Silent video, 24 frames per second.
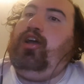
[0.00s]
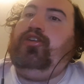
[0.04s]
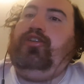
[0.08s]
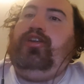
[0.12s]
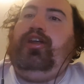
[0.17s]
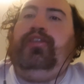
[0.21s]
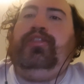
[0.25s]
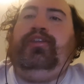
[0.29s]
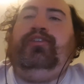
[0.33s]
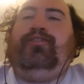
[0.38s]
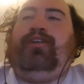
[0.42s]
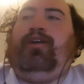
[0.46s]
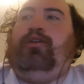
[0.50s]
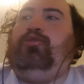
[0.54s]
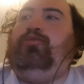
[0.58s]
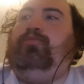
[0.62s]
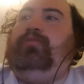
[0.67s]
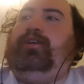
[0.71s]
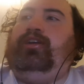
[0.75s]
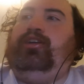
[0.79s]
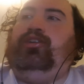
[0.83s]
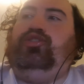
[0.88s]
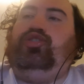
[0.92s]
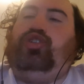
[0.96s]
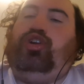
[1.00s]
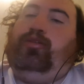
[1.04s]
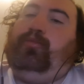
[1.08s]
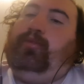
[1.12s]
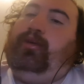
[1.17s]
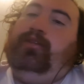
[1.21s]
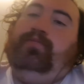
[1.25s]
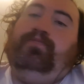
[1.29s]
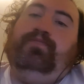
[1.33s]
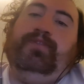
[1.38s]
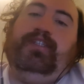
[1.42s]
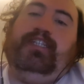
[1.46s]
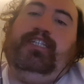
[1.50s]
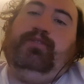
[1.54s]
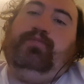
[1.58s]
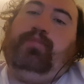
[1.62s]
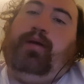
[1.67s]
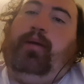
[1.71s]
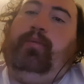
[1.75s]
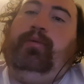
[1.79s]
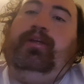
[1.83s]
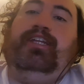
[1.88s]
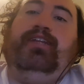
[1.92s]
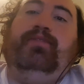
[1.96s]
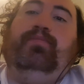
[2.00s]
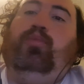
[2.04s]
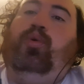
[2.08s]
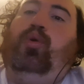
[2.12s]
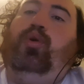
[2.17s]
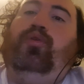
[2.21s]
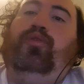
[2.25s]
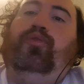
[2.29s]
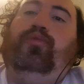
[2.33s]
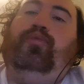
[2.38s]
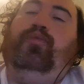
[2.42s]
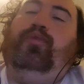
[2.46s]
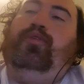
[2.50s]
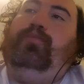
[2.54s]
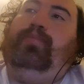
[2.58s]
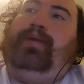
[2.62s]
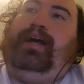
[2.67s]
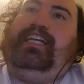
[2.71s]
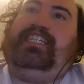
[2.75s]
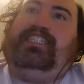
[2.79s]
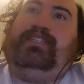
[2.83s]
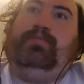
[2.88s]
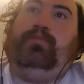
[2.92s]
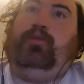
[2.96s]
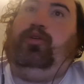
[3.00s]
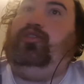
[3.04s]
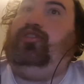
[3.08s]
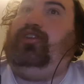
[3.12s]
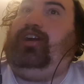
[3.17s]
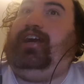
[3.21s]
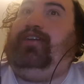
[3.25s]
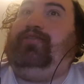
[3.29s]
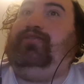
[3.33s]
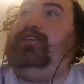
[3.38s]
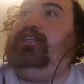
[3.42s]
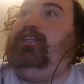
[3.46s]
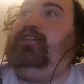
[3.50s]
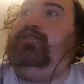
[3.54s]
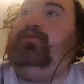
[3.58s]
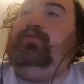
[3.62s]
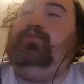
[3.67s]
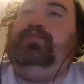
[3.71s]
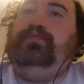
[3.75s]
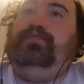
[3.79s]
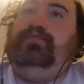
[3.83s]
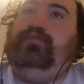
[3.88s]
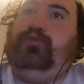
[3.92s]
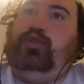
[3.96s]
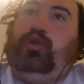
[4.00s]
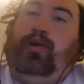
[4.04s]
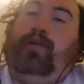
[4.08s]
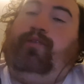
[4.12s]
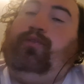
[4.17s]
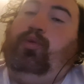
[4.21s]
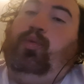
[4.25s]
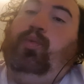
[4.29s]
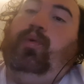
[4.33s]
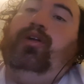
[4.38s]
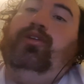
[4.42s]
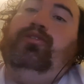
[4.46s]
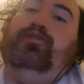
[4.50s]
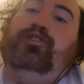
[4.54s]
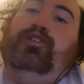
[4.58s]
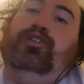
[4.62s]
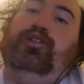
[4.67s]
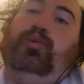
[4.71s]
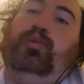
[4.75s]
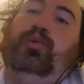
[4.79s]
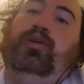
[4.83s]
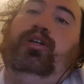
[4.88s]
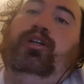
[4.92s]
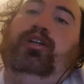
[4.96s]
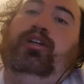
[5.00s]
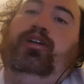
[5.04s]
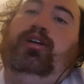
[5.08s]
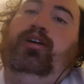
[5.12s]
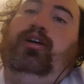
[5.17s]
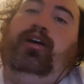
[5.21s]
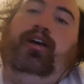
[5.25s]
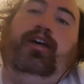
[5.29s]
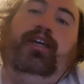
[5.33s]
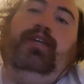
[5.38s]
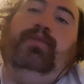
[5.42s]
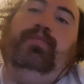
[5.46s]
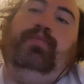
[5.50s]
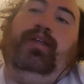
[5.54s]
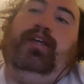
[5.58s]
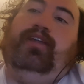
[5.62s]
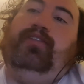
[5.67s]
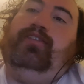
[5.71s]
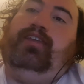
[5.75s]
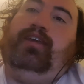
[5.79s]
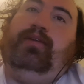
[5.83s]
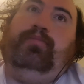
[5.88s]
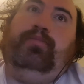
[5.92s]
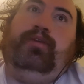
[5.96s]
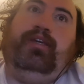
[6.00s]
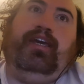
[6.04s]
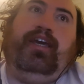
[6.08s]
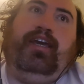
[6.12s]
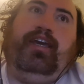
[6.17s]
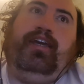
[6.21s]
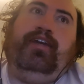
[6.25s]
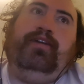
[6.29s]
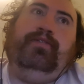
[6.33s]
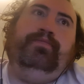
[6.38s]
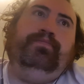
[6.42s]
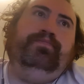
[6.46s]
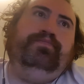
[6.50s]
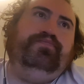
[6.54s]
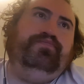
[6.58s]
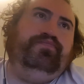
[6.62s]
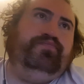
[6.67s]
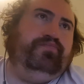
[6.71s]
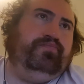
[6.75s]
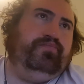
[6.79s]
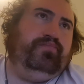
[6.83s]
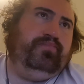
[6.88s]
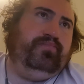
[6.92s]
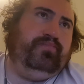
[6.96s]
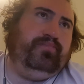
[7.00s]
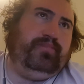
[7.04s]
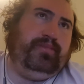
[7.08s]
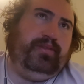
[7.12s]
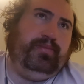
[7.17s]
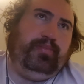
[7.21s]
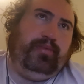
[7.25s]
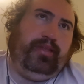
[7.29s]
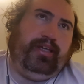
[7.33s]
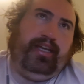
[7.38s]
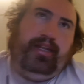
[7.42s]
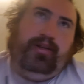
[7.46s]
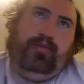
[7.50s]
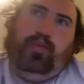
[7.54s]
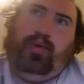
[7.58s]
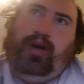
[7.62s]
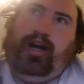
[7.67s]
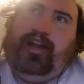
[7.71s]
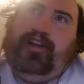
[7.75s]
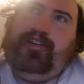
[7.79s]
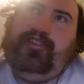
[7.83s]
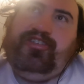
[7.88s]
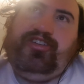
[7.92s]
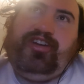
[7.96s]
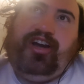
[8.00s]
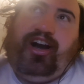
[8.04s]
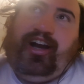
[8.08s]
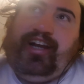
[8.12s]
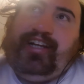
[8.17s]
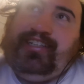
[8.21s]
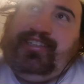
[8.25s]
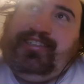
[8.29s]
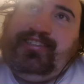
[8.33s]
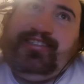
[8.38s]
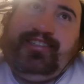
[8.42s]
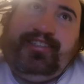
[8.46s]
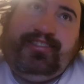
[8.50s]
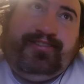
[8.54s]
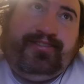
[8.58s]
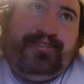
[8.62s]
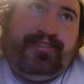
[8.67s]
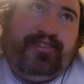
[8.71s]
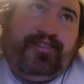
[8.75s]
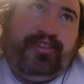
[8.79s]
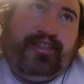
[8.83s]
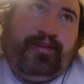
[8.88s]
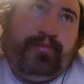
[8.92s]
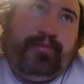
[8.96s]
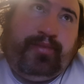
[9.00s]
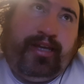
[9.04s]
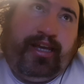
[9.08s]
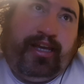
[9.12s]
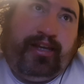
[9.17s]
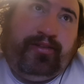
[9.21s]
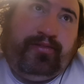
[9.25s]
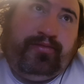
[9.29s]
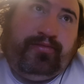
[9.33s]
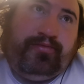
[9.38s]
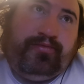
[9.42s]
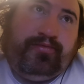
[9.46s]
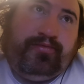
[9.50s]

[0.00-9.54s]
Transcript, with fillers: Nothing wrong with being a journeyman. He's probably did more th- with basketball than I ever did, or ever will do. Uh, he played in the NBA. He played, what, nine seasons in the NBA?